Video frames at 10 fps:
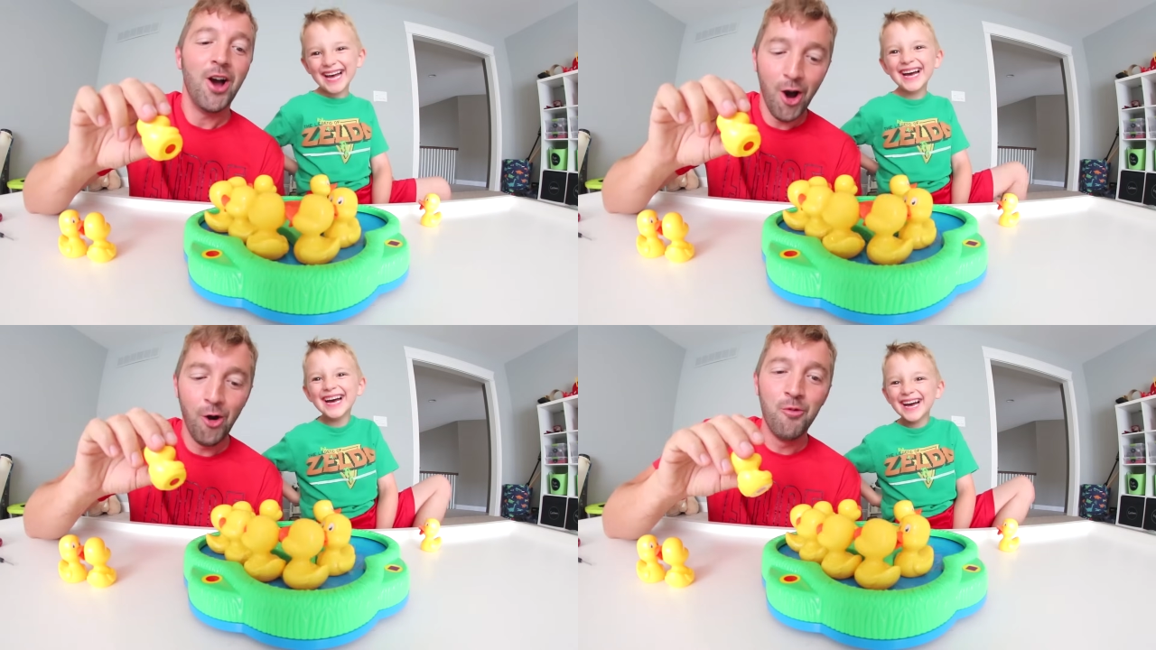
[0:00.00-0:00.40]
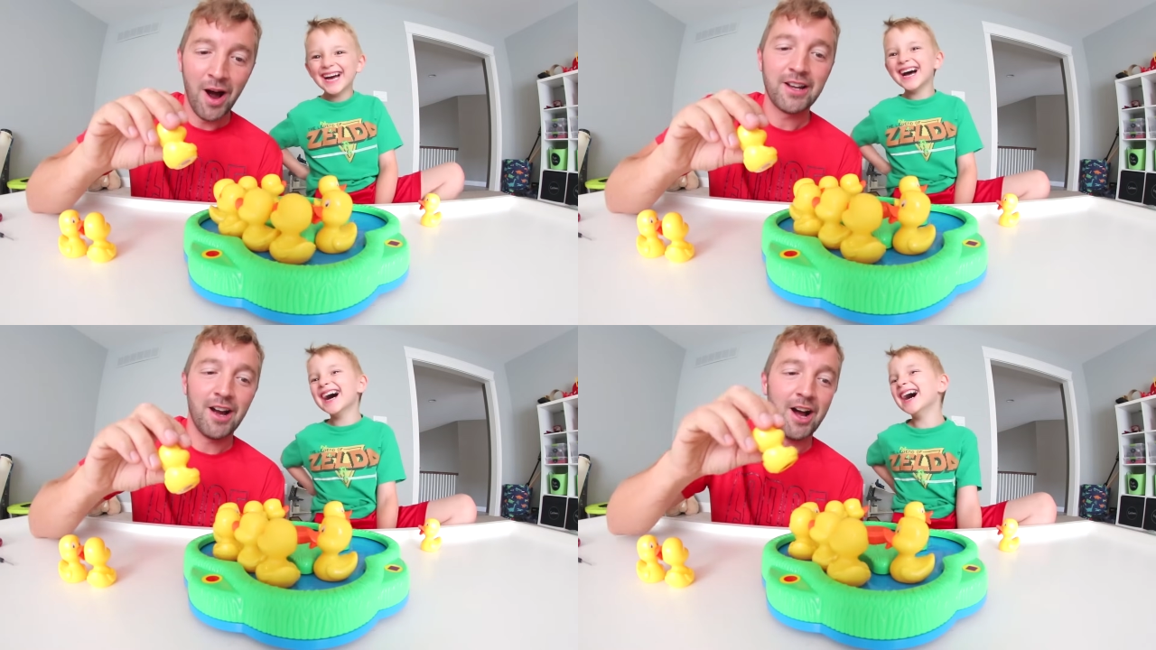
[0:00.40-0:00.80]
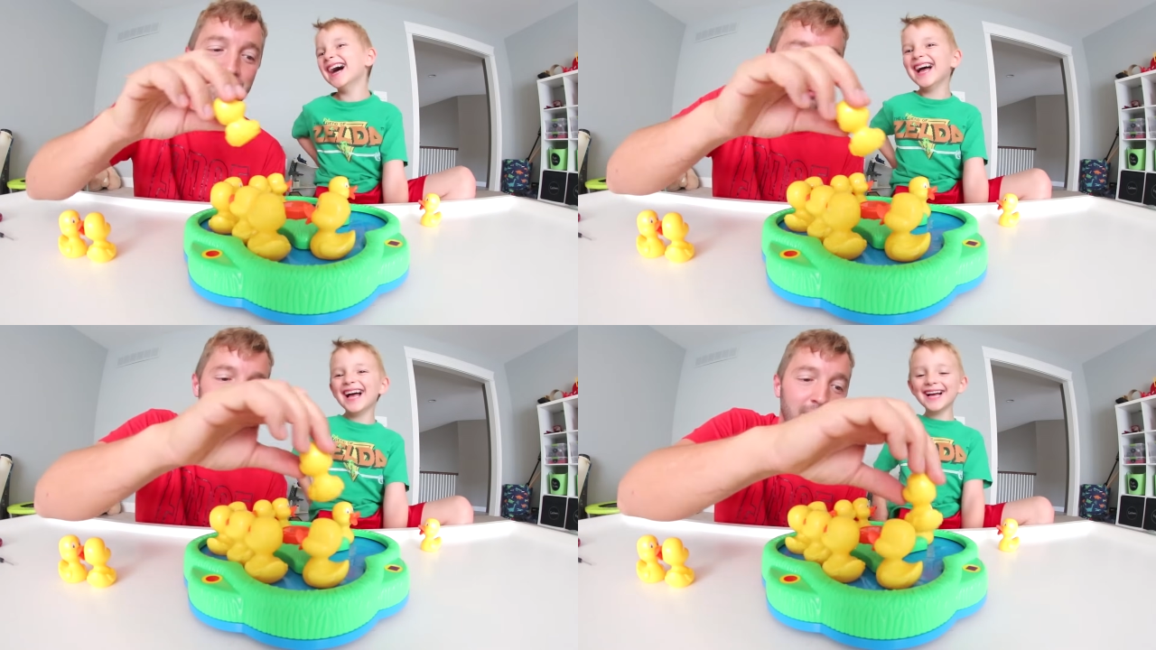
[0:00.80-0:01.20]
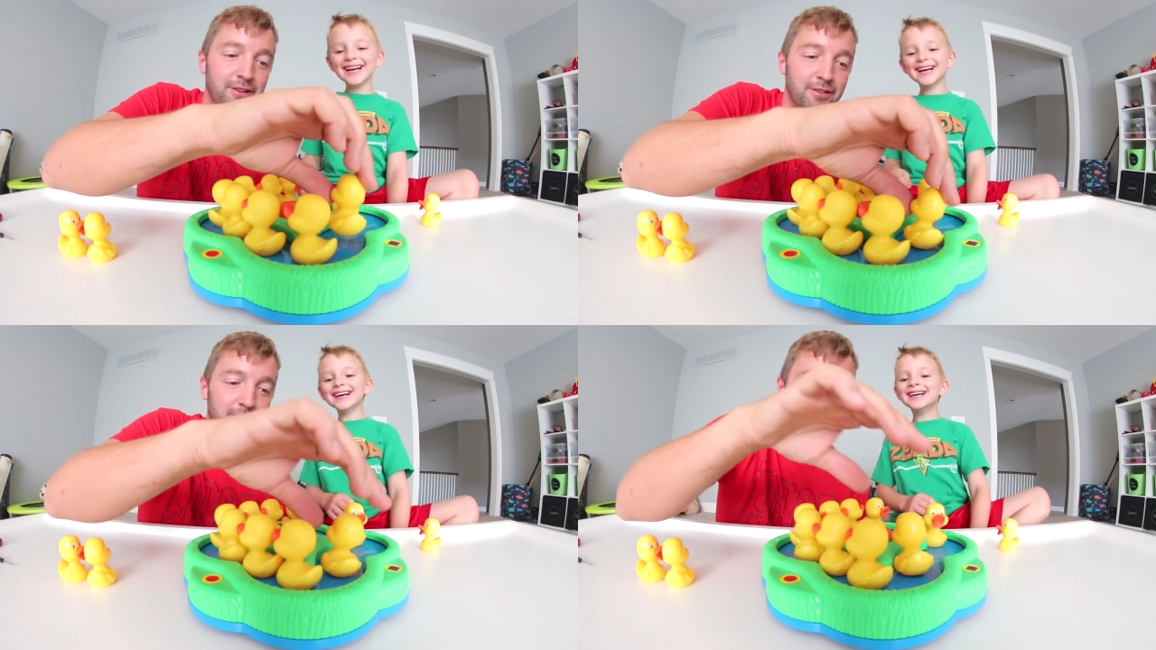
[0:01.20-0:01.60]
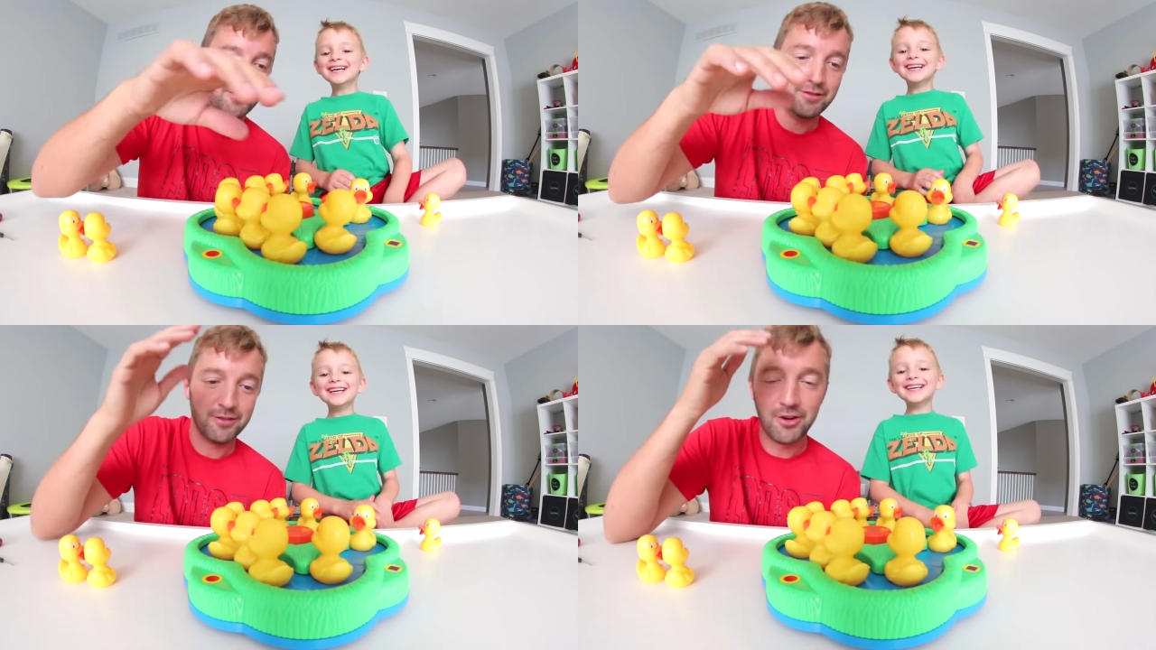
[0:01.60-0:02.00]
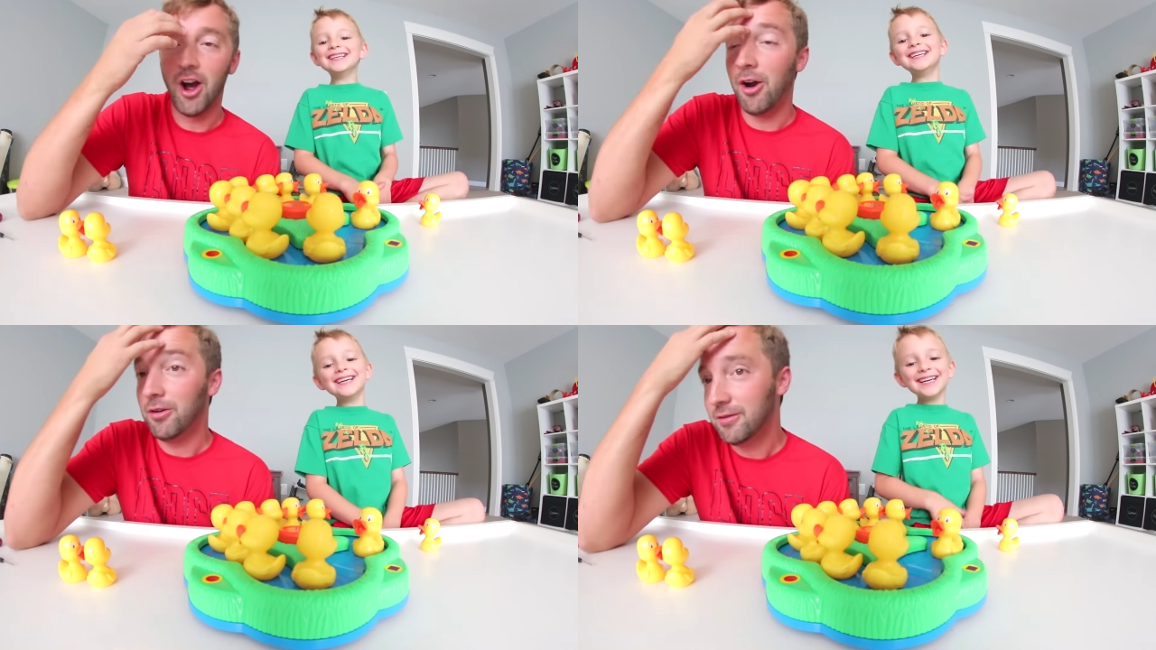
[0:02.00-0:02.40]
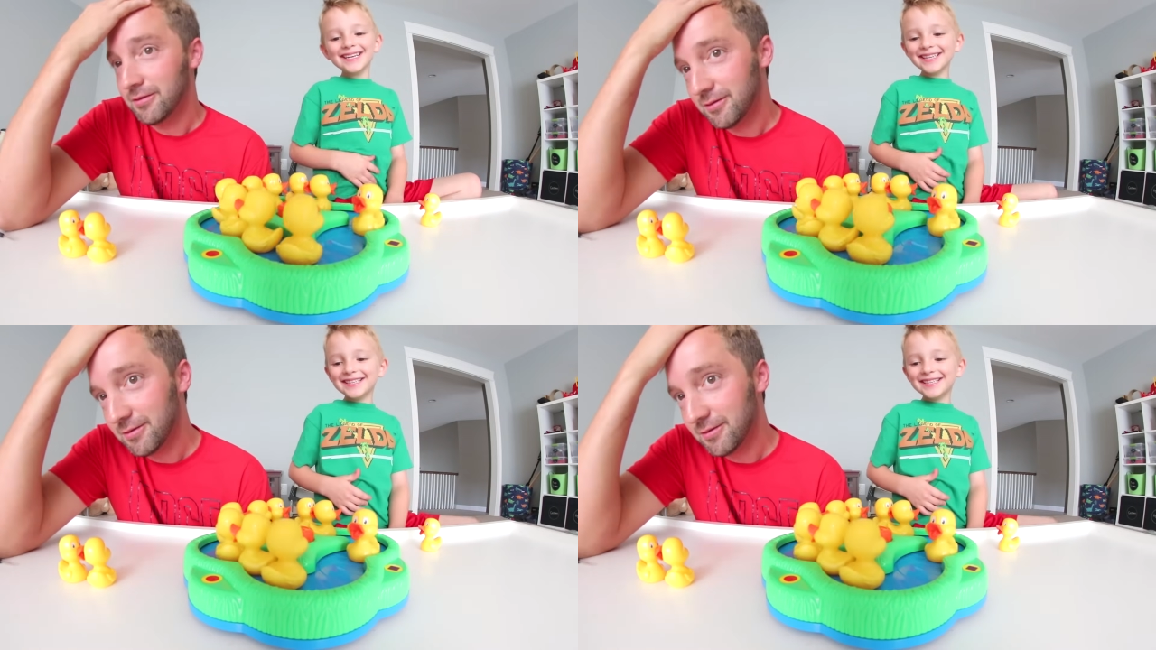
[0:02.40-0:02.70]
Speaker 1: Oh my gosh, red. Go. You.